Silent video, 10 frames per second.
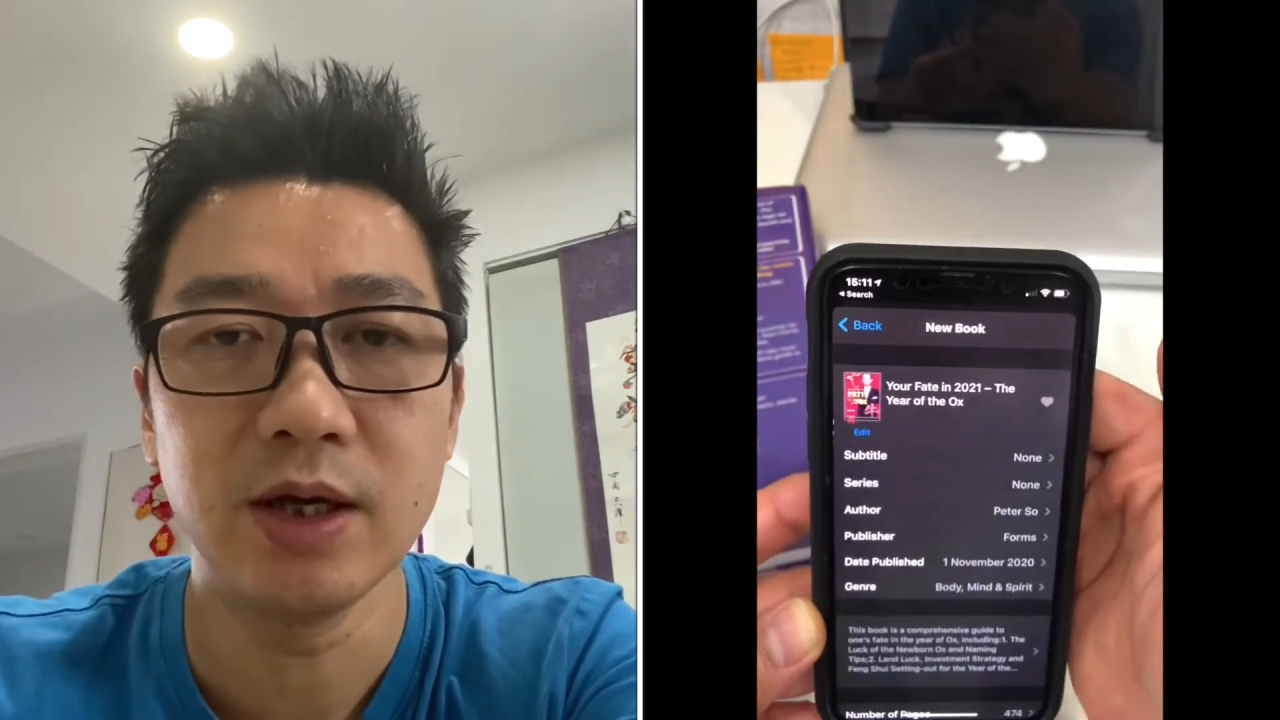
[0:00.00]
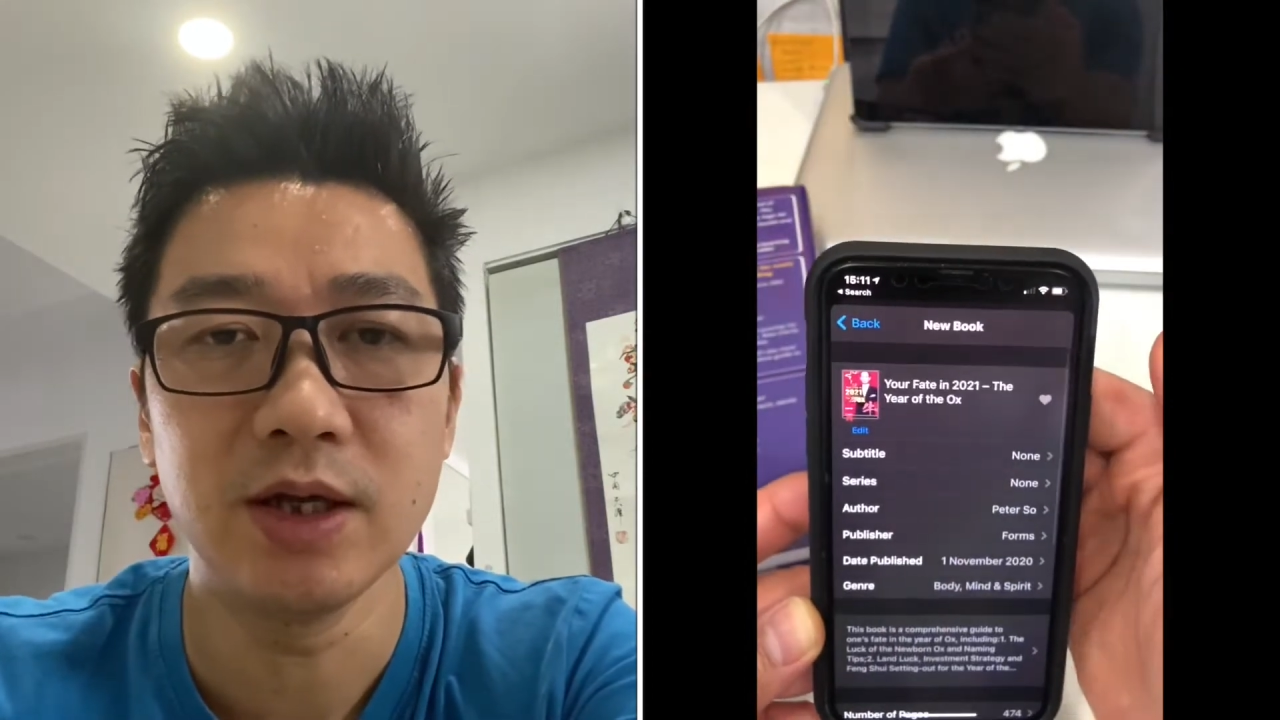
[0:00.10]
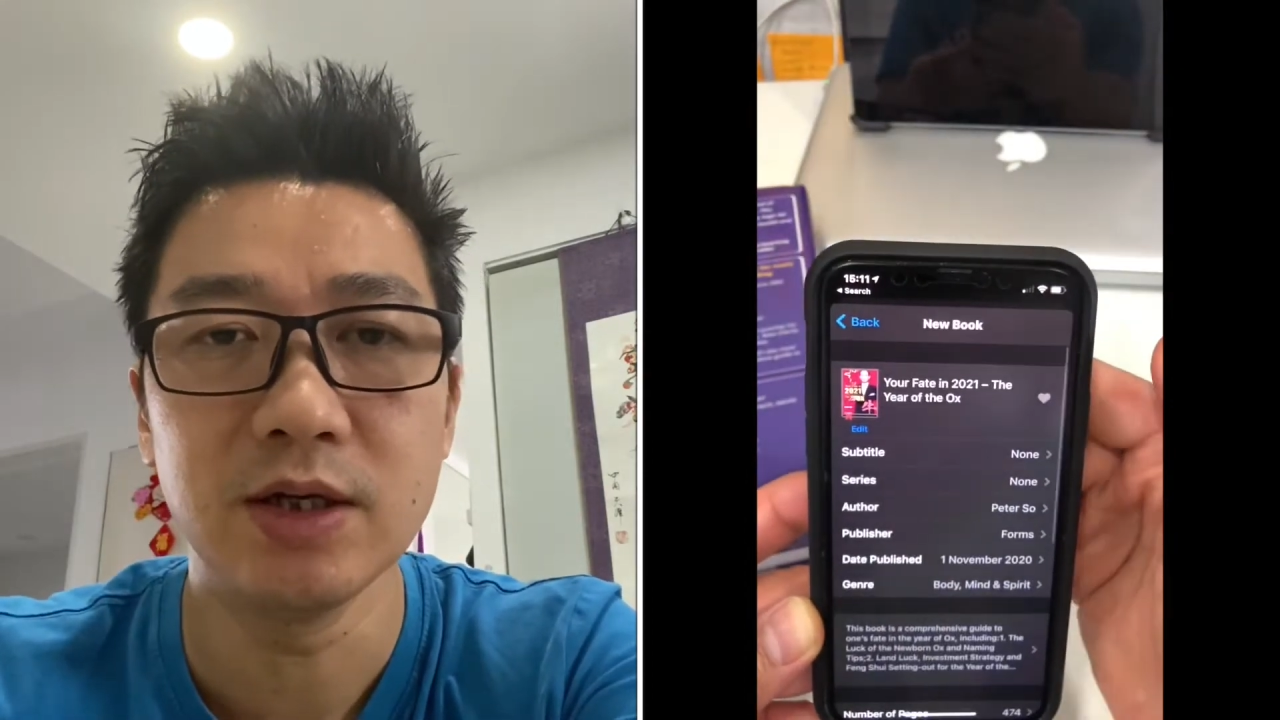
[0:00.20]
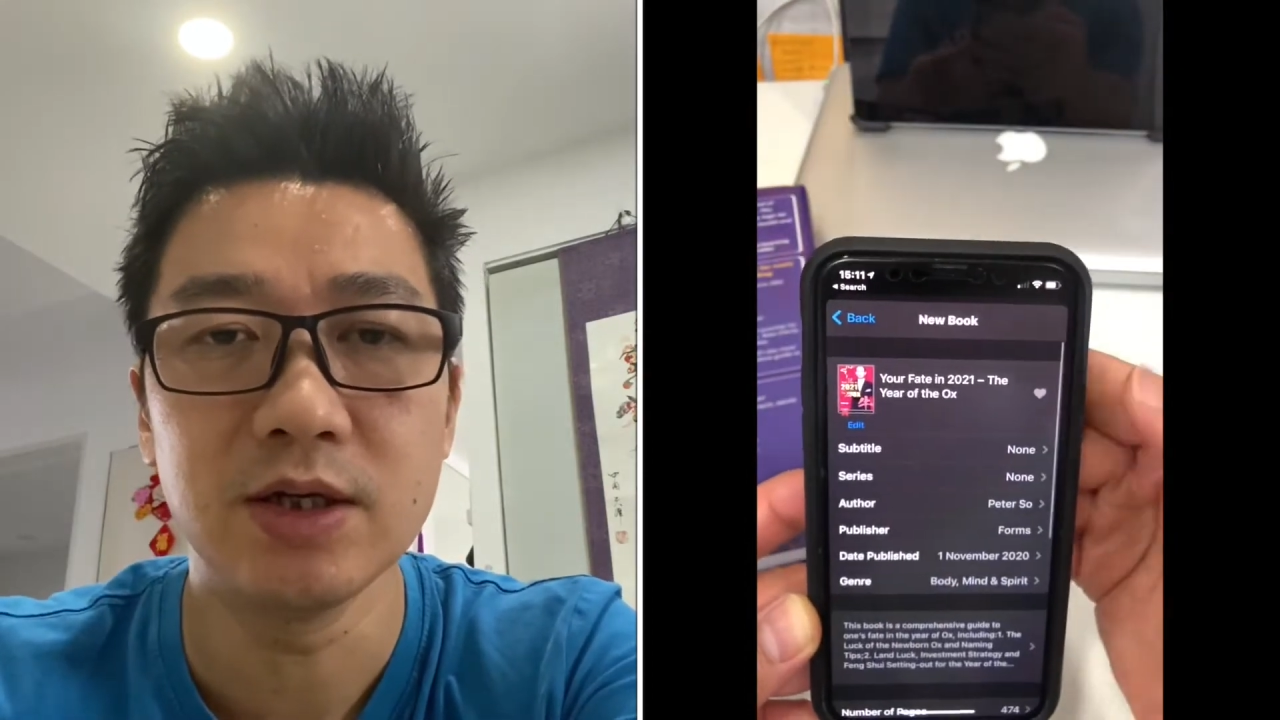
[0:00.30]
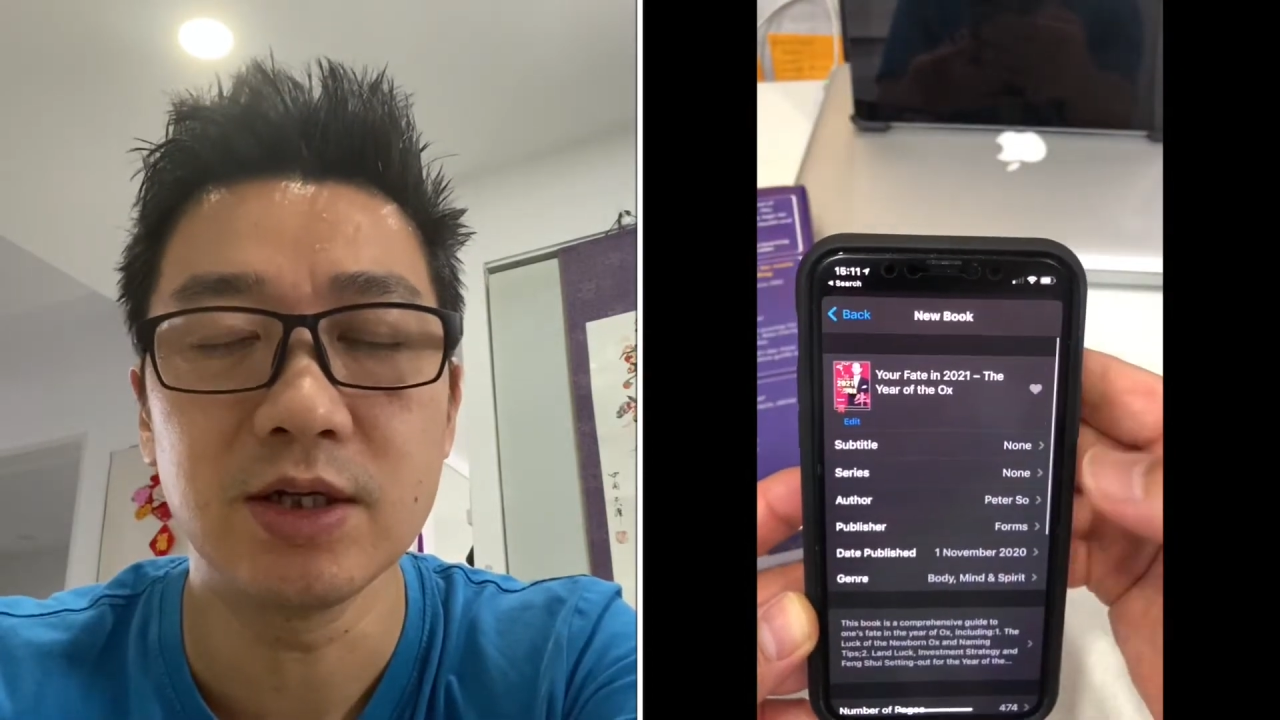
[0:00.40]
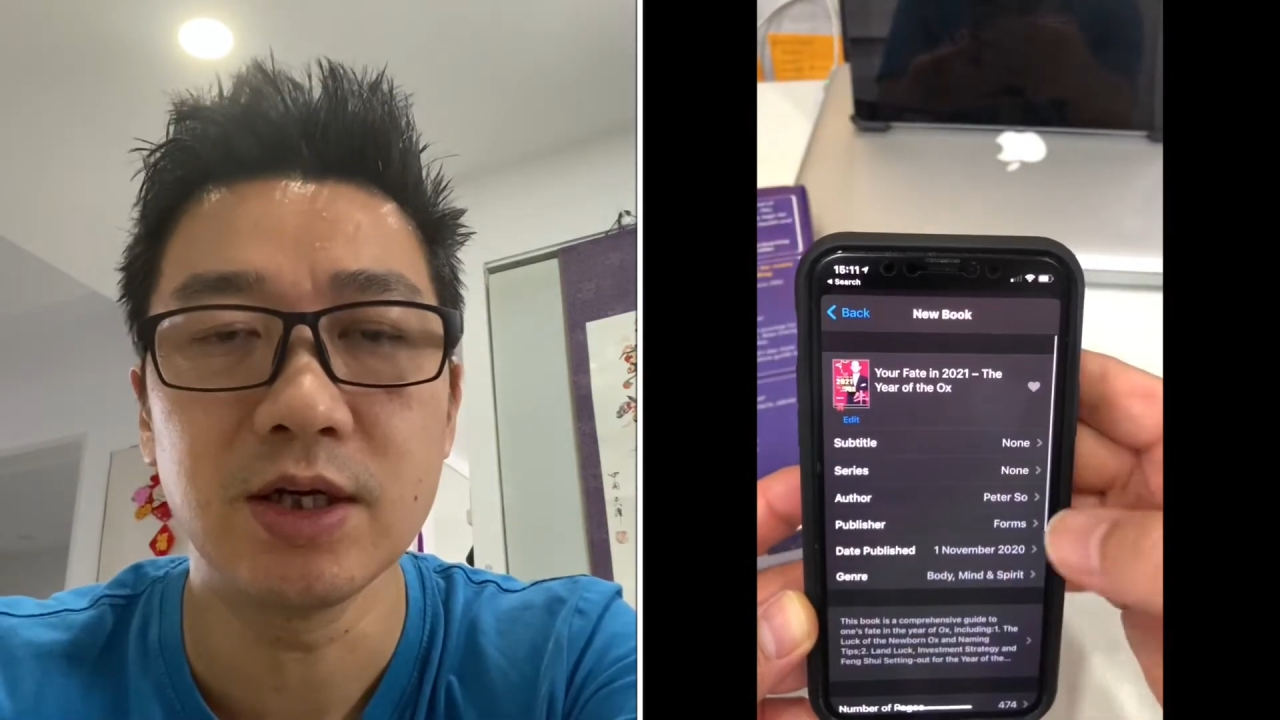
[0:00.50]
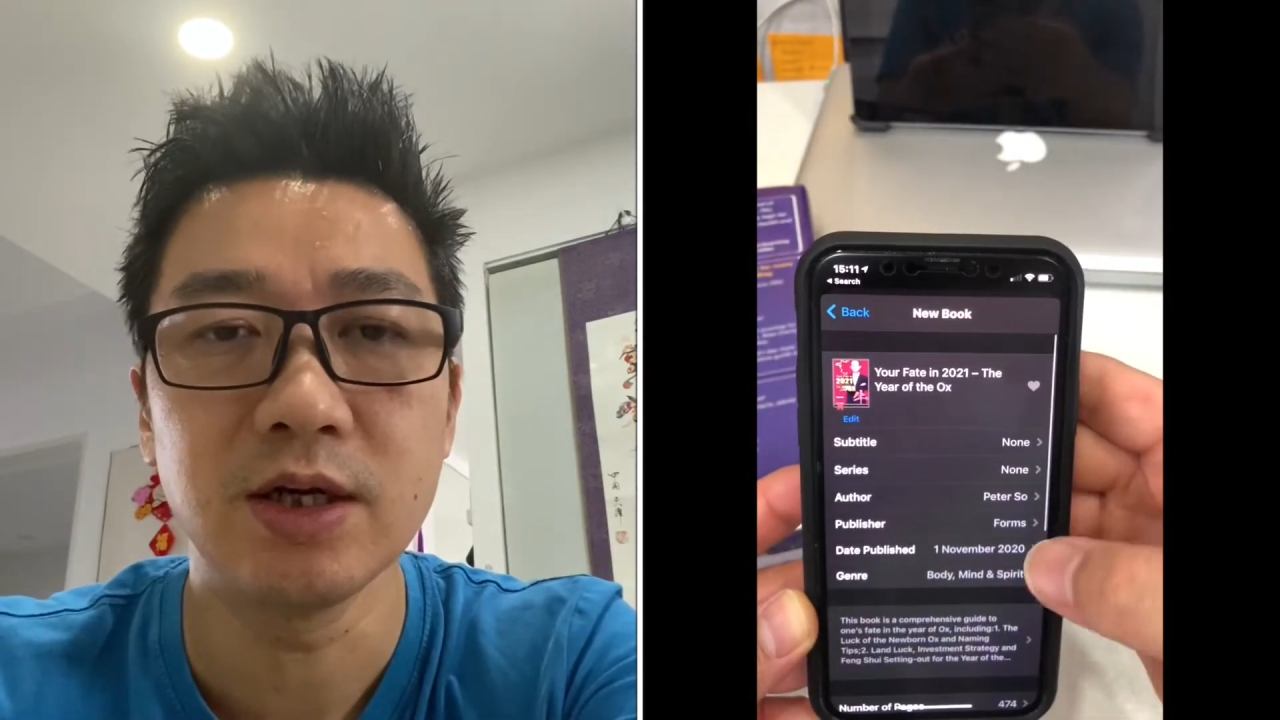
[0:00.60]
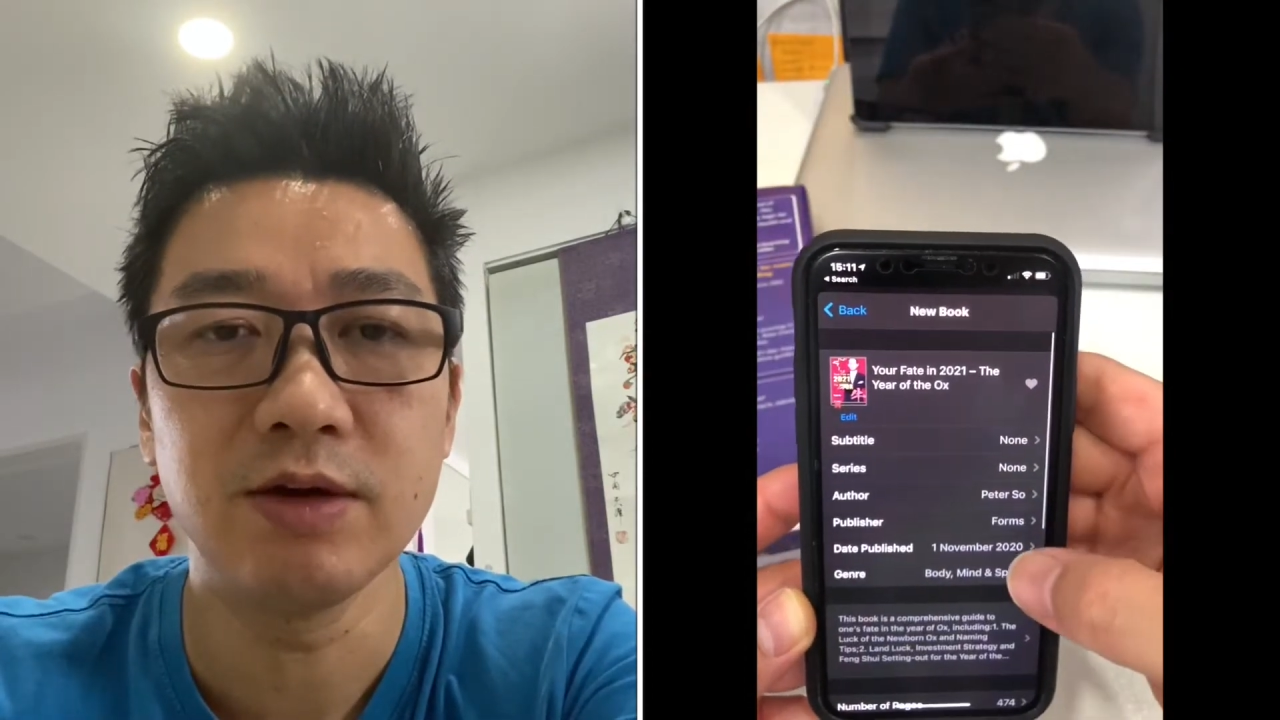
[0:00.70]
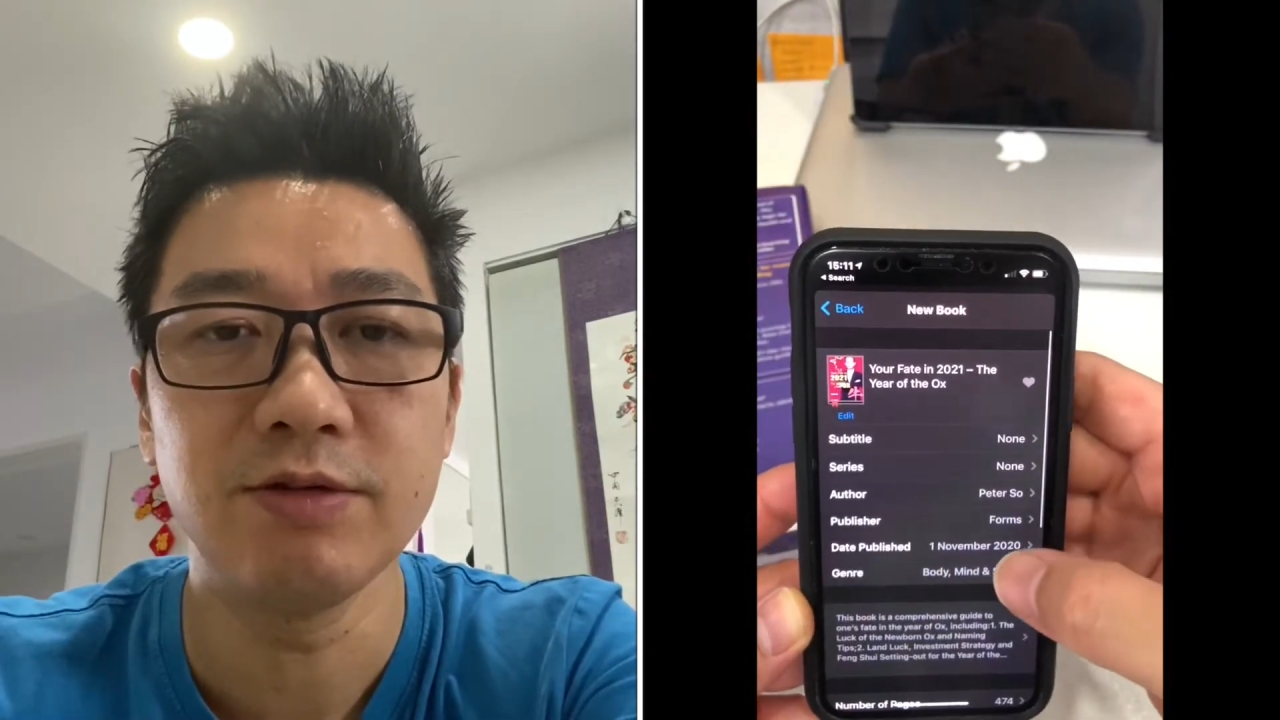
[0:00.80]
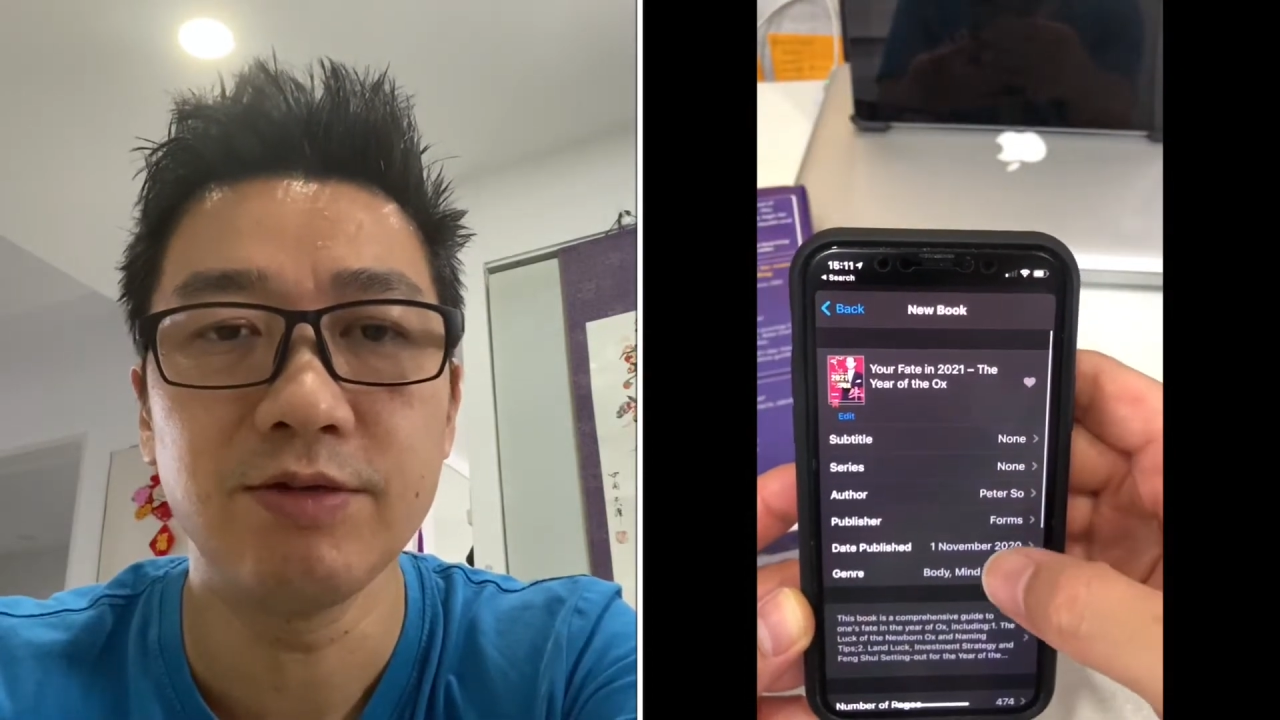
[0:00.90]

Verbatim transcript: and uh,